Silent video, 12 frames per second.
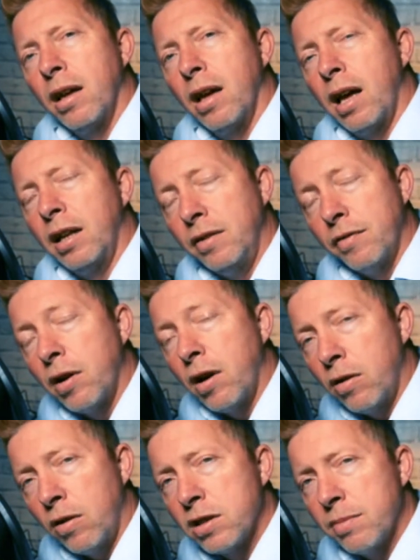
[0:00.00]
and you've got it
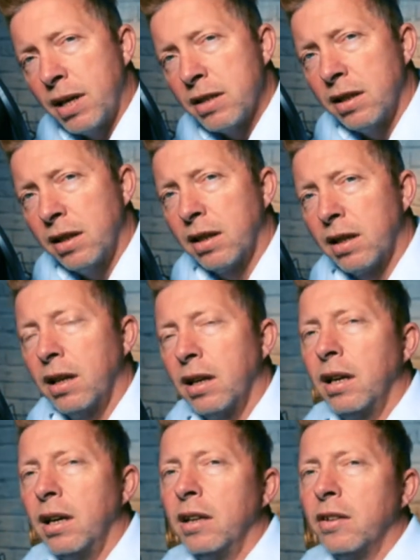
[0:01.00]
on automatic,
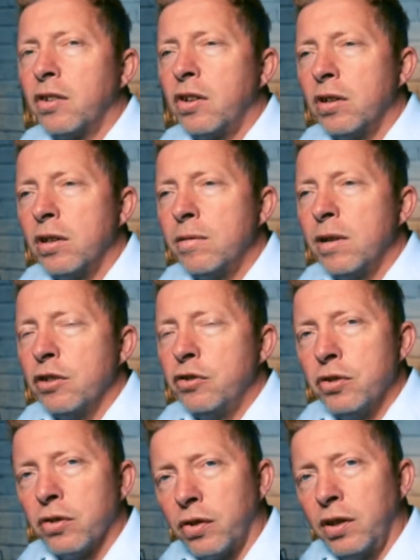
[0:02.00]
it's going to
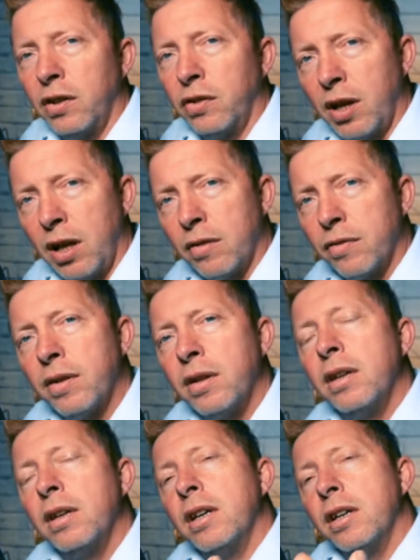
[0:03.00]
adjust itself
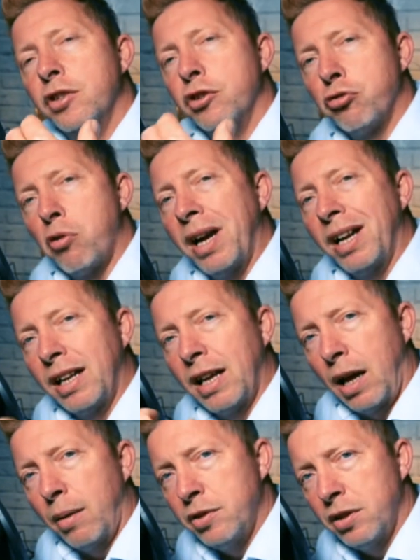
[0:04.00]
to try and
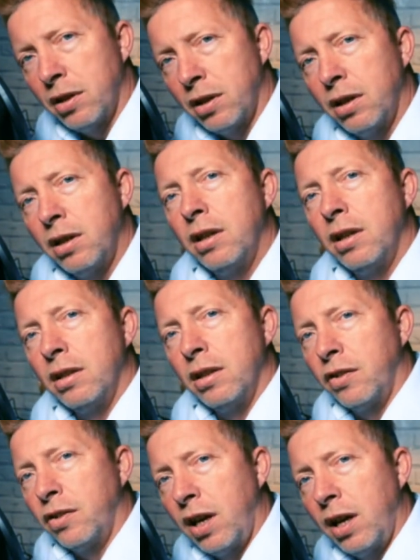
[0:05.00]
capture the
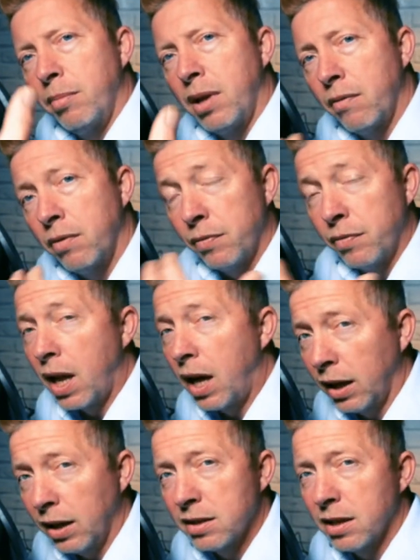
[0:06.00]
same level of
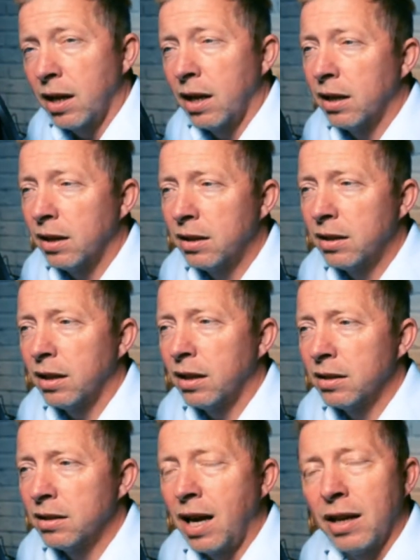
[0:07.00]
light, and
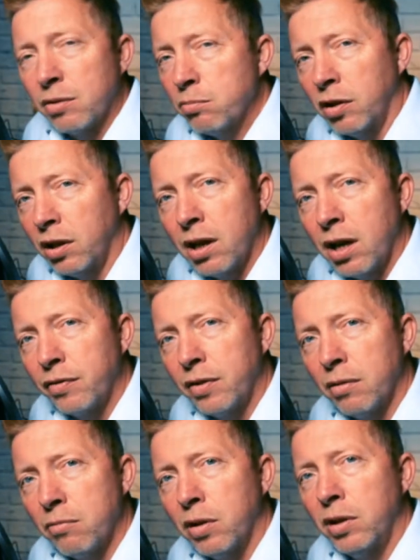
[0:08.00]
that isn't what you're
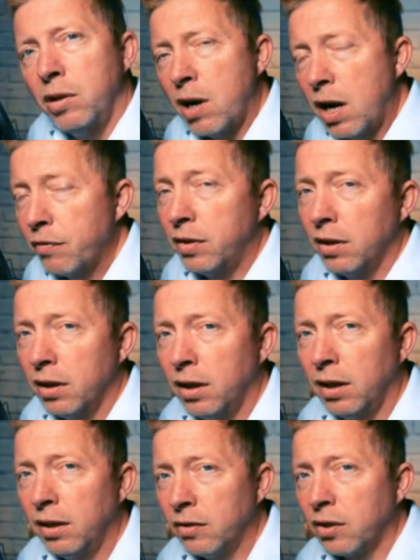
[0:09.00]
after. What after
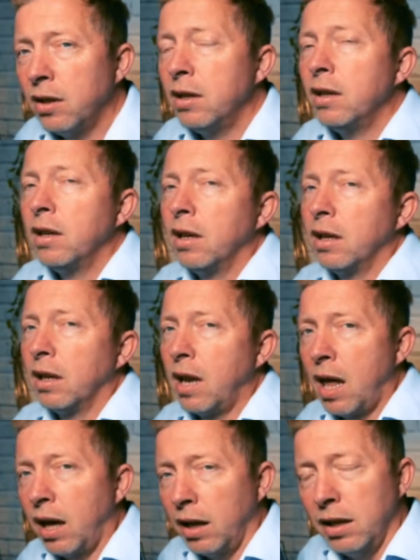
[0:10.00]
is
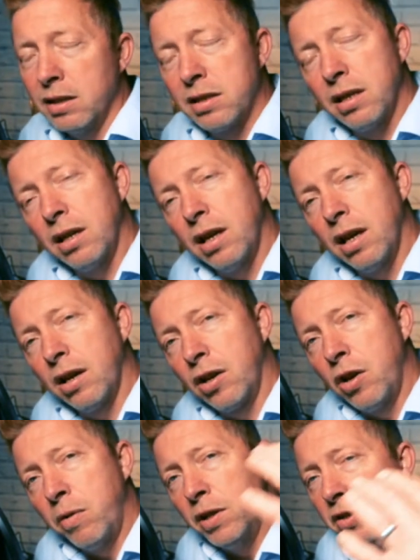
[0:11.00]
light
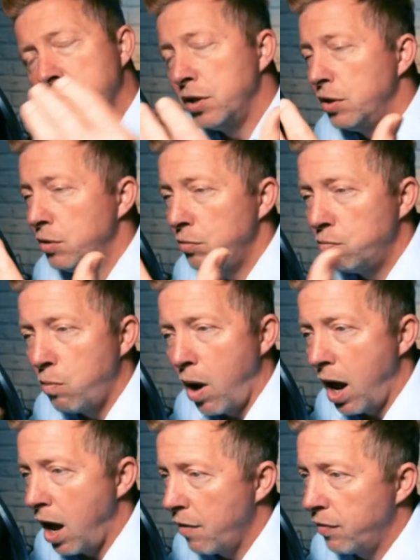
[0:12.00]
going to
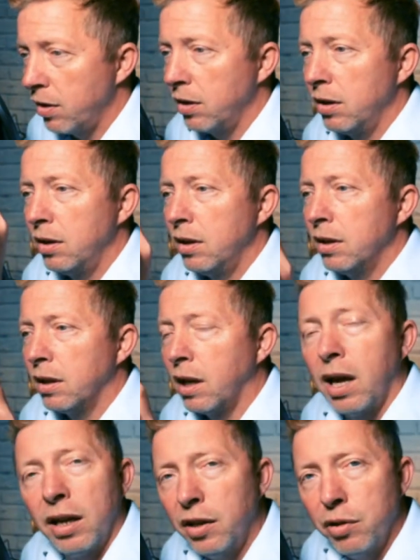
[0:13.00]
whatever
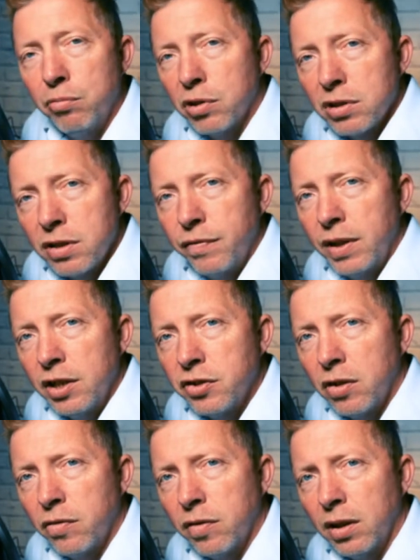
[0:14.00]
light you want to finish
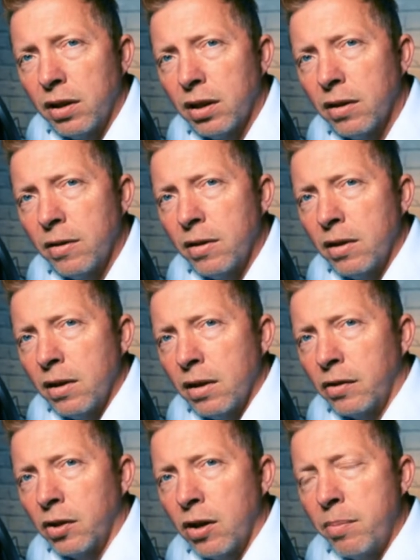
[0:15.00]
off with.
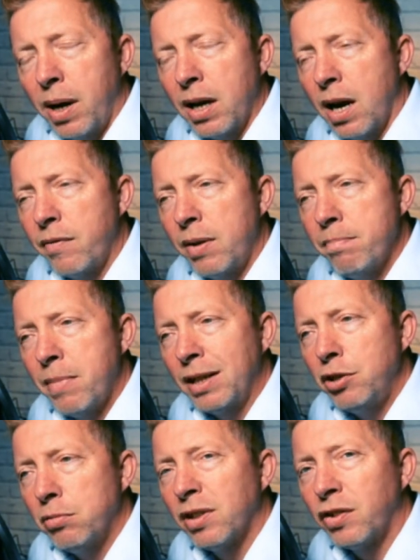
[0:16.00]
So by having
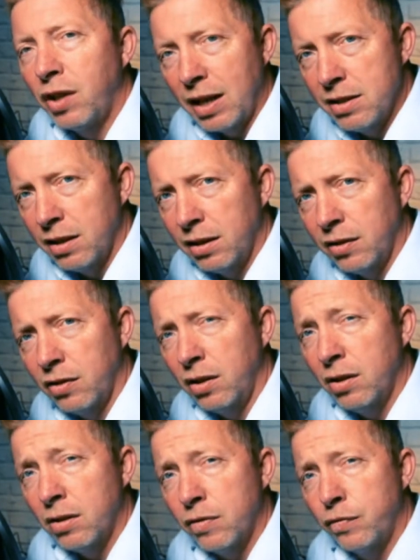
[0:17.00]
manual settings,
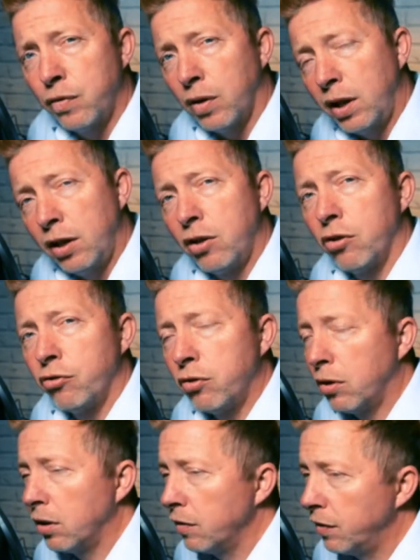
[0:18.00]
you're fully in
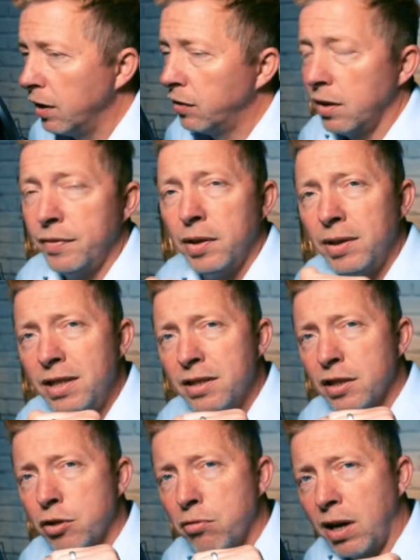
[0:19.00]
control of this. If you need
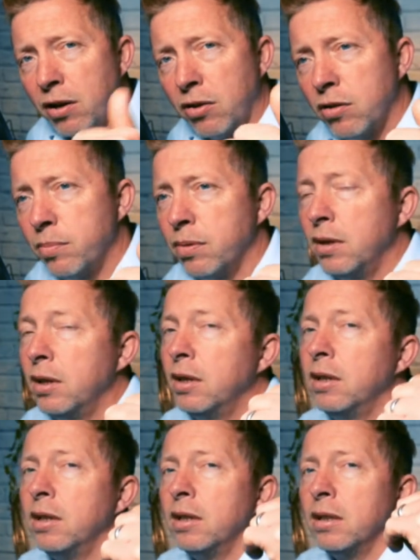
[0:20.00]
to crank up
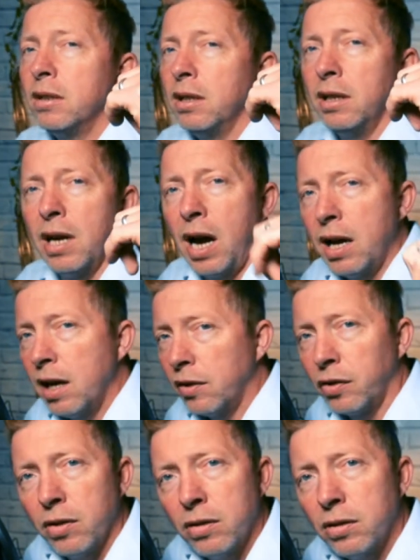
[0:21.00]
the
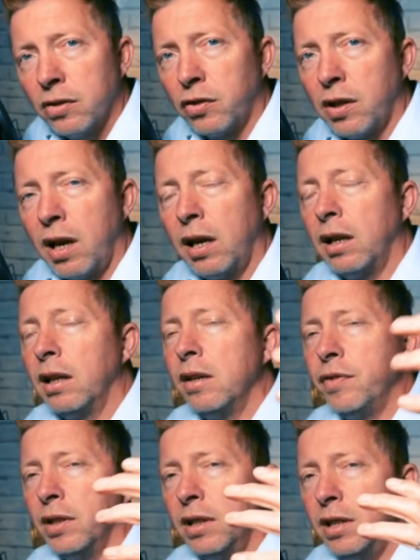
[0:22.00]
ISO slightly,
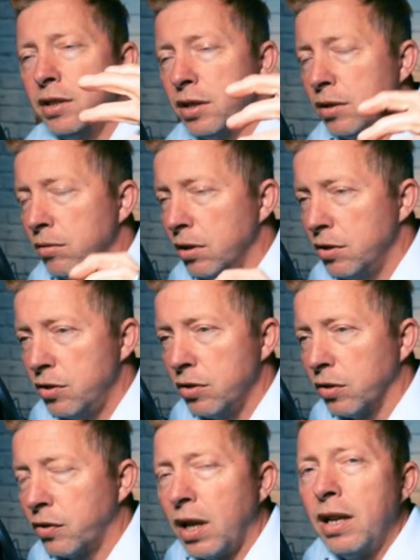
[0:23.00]
if you need to
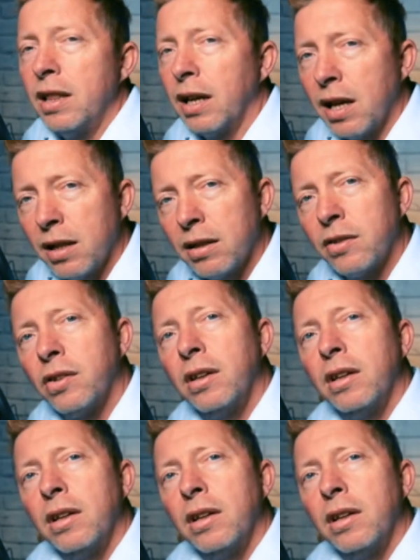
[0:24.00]
adjust anything else,